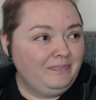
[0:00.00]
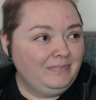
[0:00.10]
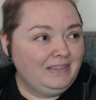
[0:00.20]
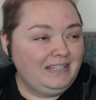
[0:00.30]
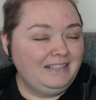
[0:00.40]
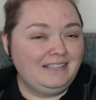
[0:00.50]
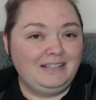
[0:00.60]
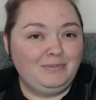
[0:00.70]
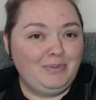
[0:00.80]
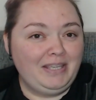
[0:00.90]
They
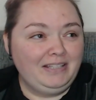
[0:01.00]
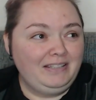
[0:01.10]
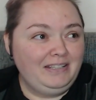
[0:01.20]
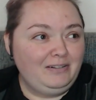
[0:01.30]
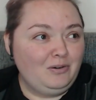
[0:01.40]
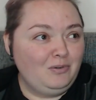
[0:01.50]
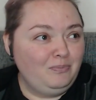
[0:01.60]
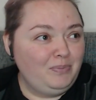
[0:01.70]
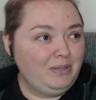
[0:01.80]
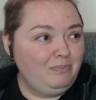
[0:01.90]
sent back their own
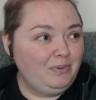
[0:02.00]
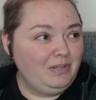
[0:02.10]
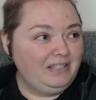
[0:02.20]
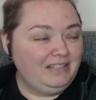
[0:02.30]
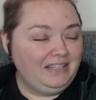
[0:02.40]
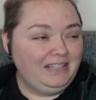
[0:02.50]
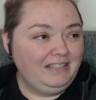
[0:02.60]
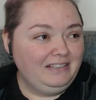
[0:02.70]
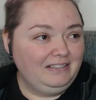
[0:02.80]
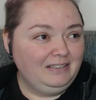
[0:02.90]
people and they
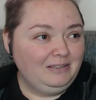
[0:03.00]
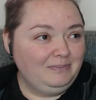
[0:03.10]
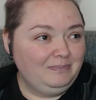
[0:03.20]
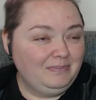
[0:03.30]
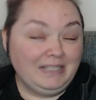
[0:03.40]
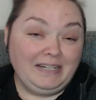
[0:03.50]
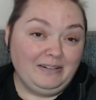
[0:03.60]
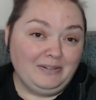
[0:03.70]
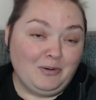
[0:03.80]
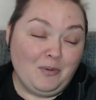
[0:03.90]
killed
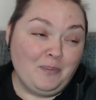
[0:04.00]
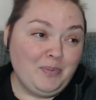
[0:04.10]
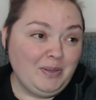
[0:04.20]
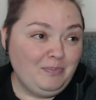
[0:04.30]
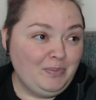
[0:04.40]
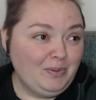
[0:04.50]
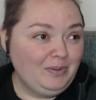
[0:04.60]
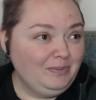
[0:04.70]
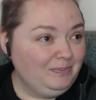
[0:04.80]
their own people.